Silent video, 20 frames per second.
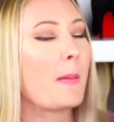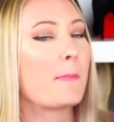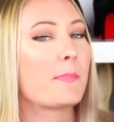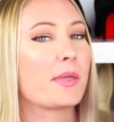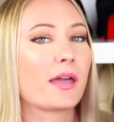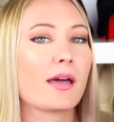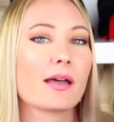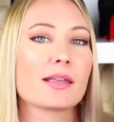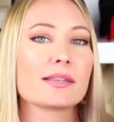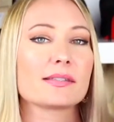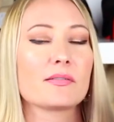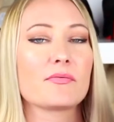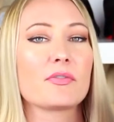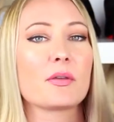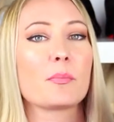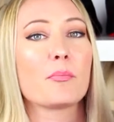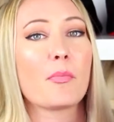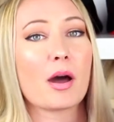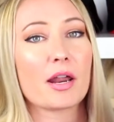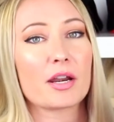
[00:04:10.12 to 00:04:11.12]
because of
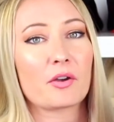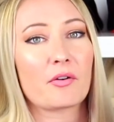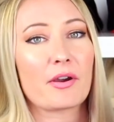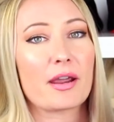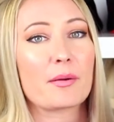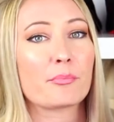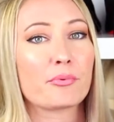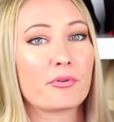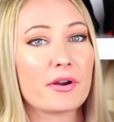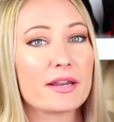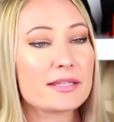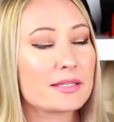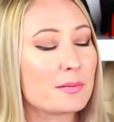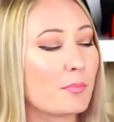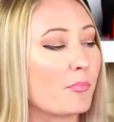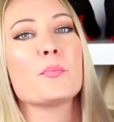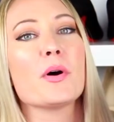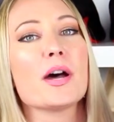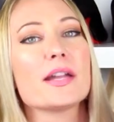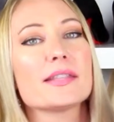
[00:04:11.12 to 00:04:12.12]
the monogram print,
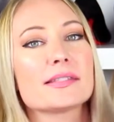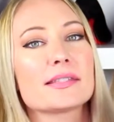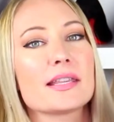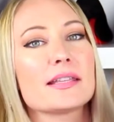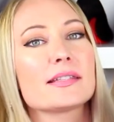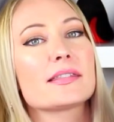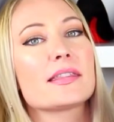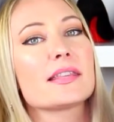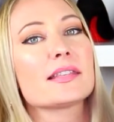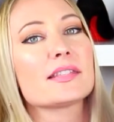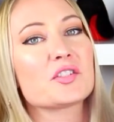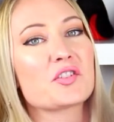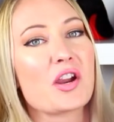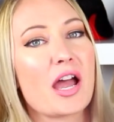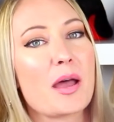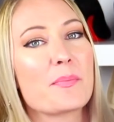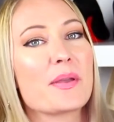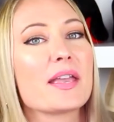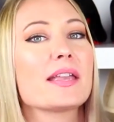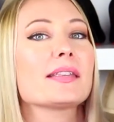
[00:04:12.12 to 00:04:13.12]
but since this
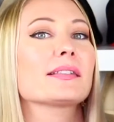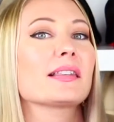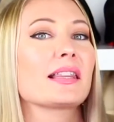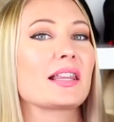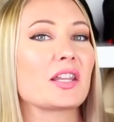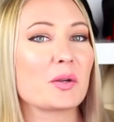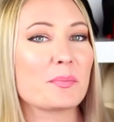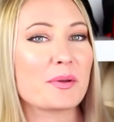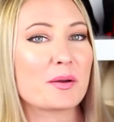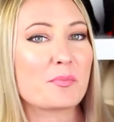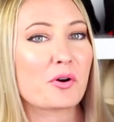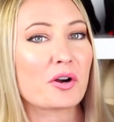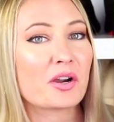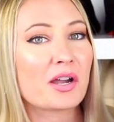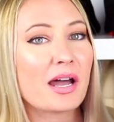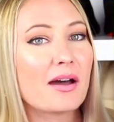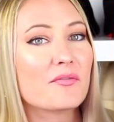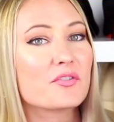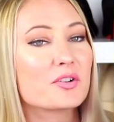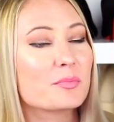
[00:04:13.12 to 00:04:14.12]
strap is a little bit more
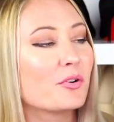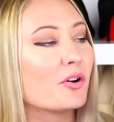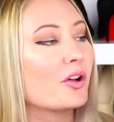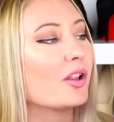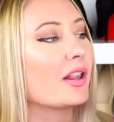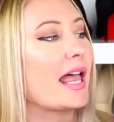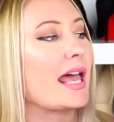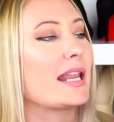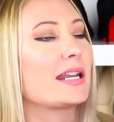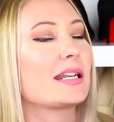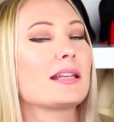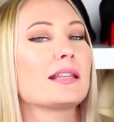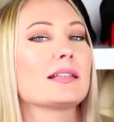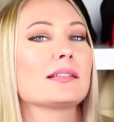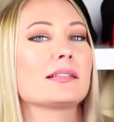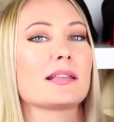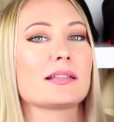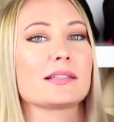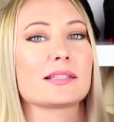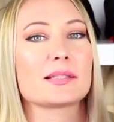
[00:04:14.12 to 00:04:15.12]
comfortable and it
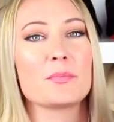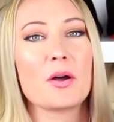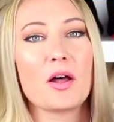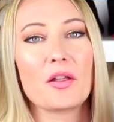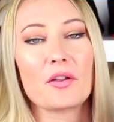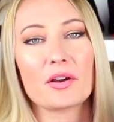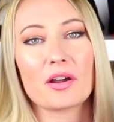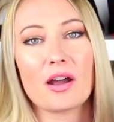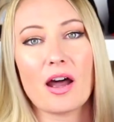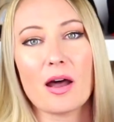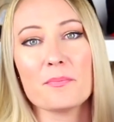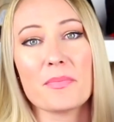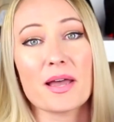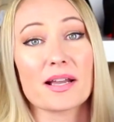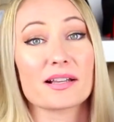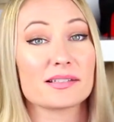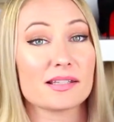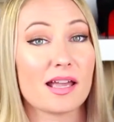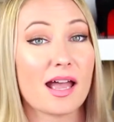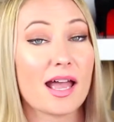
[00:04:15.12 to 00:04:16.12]
is a smaller
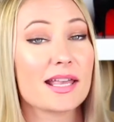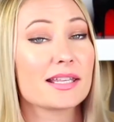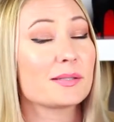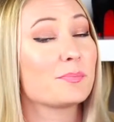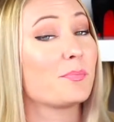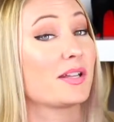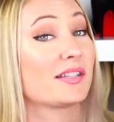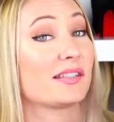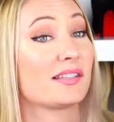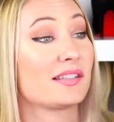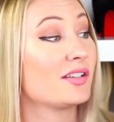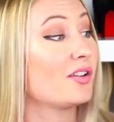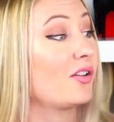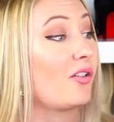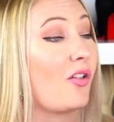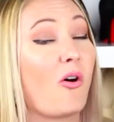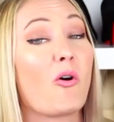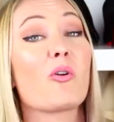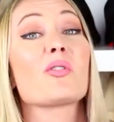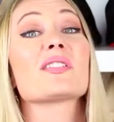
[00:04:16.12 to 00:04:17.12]
compact size but
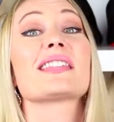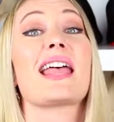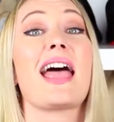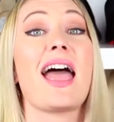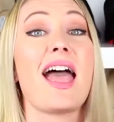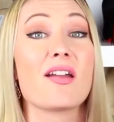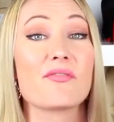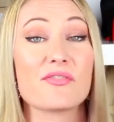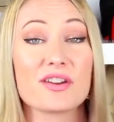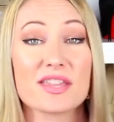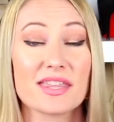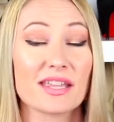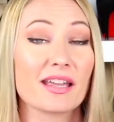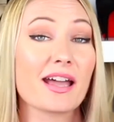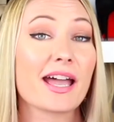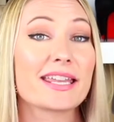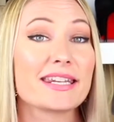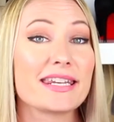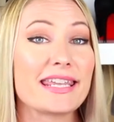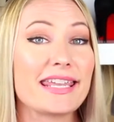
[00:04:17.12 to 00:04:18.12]
still holds everything
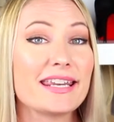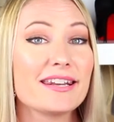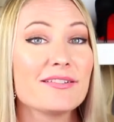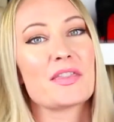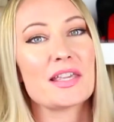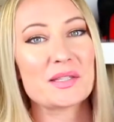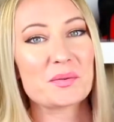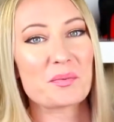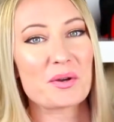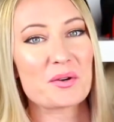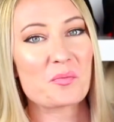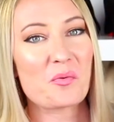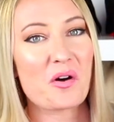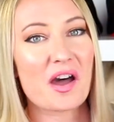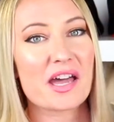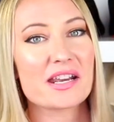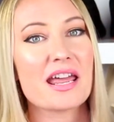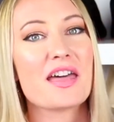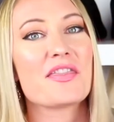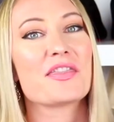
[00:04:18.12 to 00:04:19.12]
I need, this one
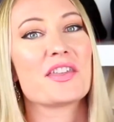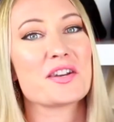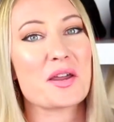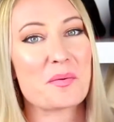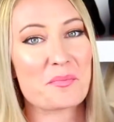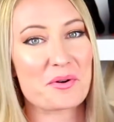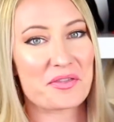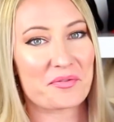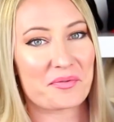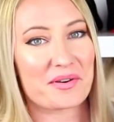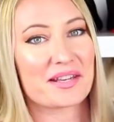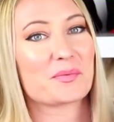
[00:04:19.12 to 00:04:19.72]
won the #3